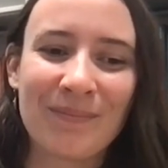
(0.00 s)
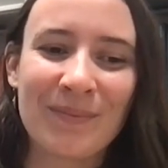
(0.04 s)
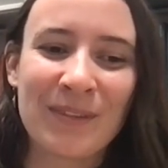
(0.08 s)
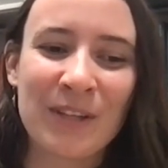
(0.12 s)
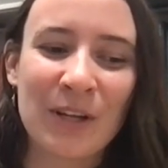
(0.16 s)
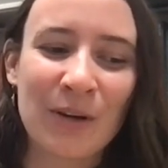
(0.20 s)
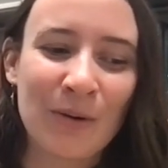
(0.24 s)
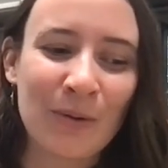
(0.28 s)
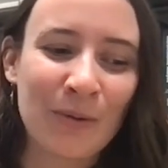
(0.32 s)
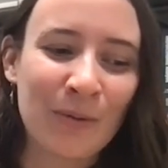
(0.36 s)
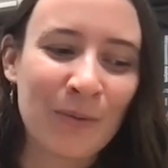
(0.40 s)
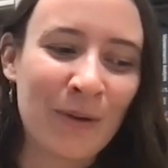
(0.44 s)

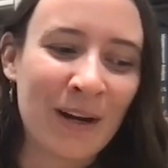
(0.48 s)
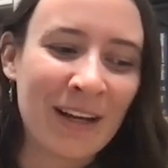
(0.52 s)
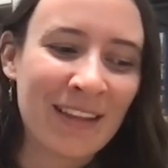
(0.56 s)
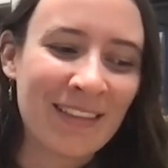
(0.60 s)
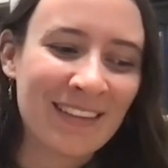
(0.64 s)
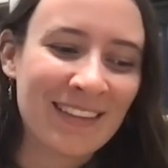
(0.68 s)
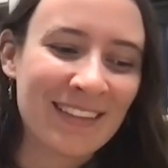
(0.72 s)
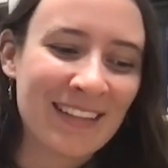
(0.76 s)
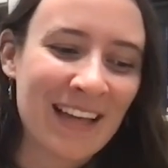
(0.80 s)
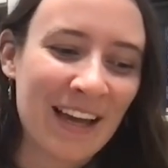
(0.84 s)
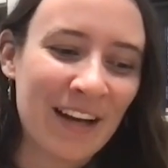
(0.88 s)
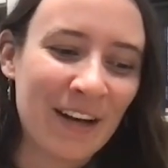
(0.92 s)
So, right,
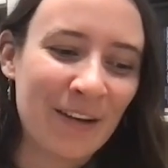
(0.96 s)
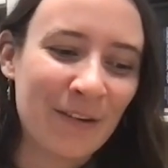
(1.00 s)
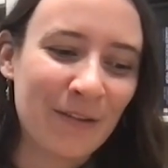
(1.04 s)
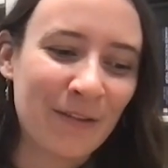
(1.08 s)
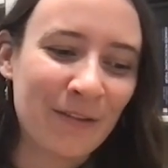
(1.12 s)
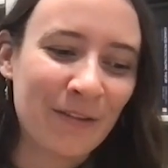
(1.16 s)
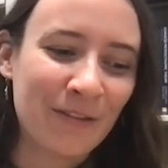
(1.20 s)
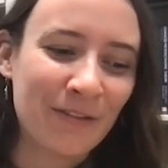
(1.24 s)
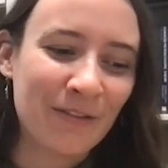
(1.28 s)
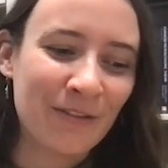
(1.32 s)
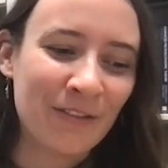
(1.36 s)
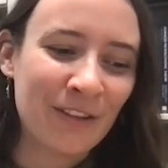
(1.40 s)
this kind of
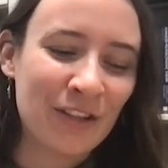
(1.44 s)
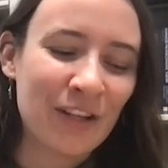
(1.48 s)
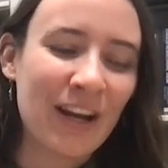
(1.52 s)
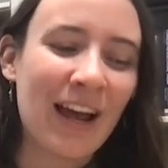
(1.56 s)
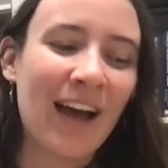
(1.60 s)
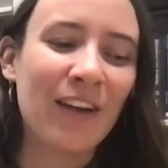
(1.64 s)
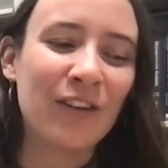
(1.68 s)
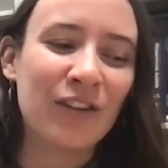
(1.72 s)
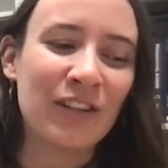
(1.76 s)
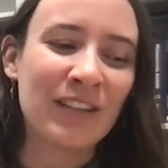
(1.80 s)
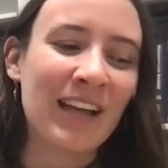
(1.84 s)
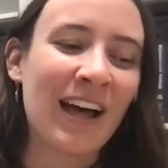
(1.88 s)
the
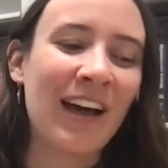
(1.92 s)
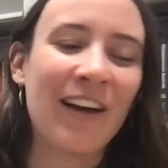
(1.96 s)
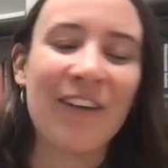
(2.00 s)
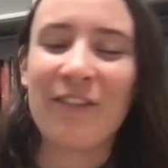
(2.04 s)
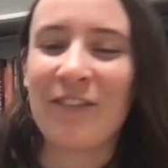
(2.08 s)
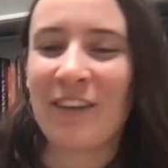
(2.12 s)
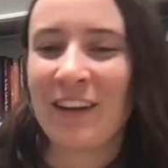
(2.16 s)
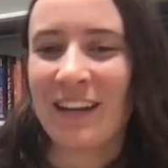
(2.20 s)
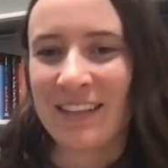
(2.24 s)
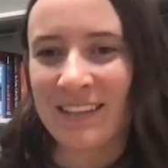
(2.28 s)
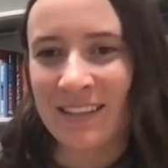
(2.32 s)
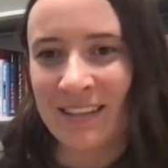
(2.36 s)
challenges I've
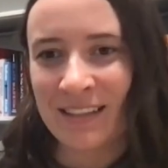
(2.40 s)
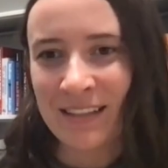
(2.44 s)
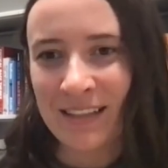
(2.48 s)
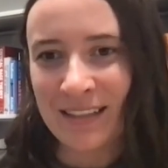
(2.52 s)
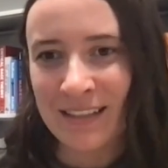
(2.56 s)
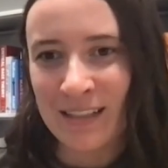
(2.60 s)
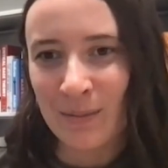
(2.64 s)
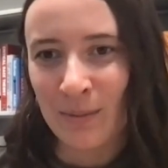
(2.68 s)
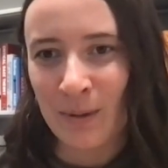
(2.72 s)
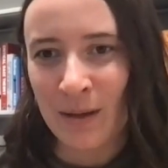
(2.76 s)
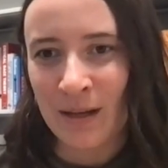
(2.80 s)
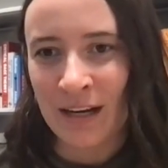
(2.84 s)
faced in the
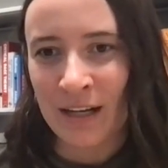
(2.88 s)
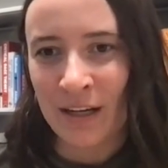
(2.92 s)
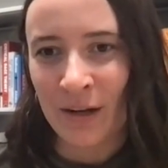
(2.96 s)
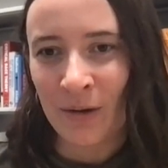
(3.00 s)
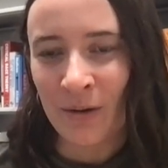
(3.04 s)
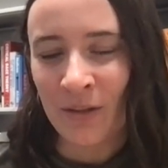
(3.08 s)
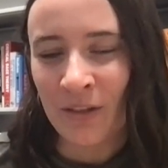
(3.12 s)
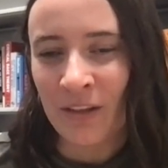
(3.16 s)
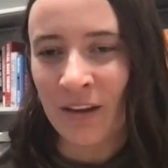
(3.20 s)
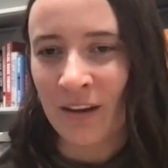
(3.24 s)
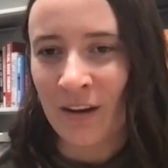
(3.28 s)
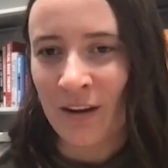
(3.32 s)
discipline, I
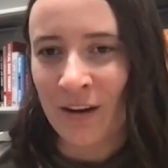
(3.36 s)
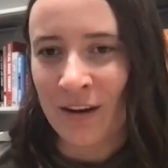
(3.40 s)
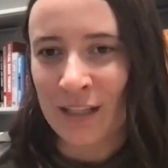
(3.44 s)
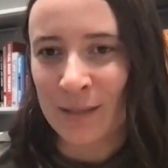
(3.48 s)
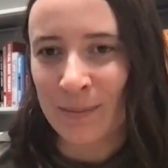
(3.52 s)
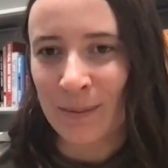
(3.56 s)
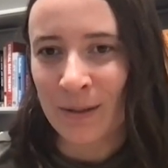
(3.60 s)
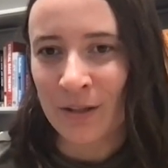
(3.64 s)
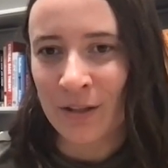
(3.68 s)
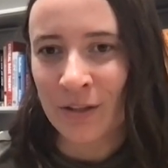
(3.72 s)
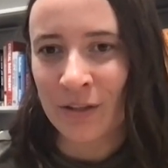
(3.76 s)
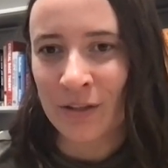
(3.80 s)
don't think are
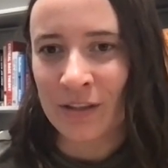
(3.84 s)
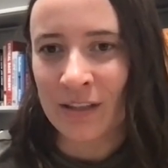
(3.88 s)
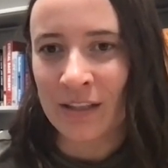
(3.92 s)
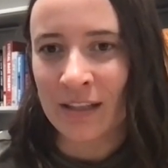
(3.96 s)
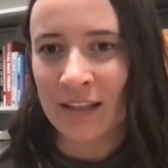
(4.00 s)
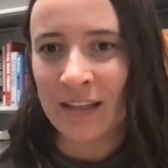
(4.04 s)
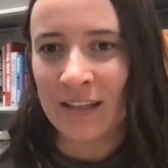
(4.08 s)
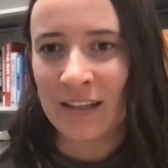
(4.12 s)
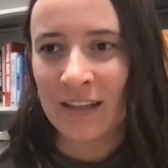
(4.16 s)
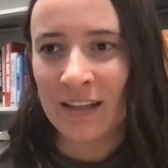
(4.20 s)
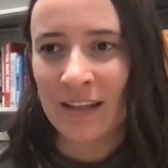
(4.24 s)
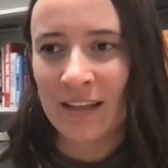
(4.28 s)

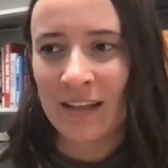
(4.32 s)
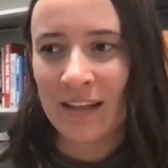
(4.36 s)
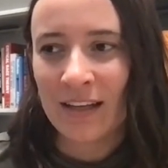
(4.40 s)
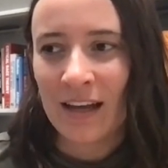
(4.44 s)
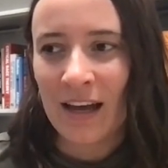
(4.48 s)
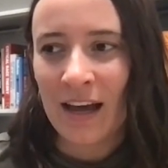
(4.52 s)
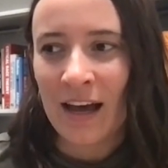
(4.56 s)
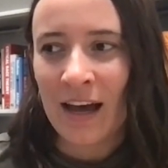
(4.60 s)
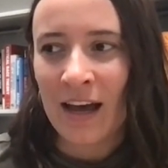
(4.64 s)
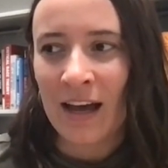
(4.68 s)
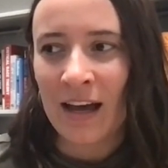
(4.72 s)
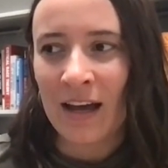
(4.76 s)
especially
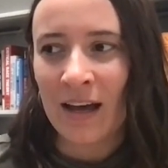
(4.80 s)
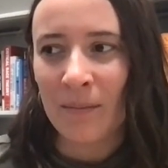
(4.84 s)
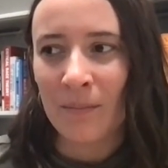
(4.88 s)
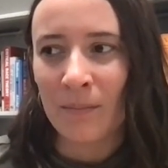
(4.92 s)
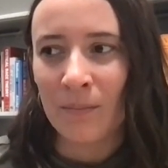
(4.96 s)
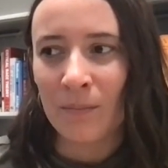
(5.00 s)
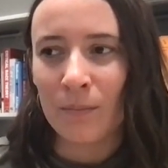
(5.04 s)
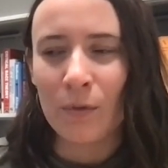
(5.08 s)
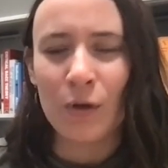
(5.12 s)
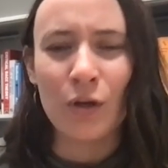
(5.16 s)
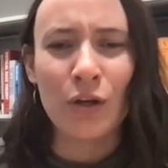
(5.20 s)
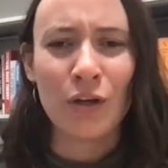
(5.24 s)

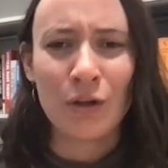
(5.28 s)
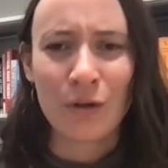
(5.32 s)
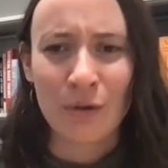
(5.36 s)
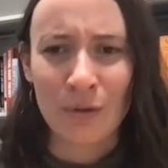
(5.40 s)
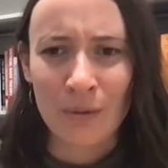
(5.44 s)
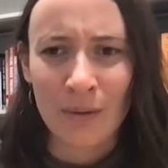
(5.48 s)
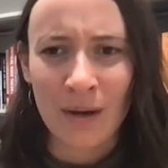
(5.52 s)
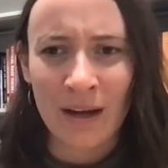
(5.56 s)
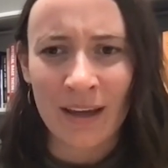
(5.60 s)
new.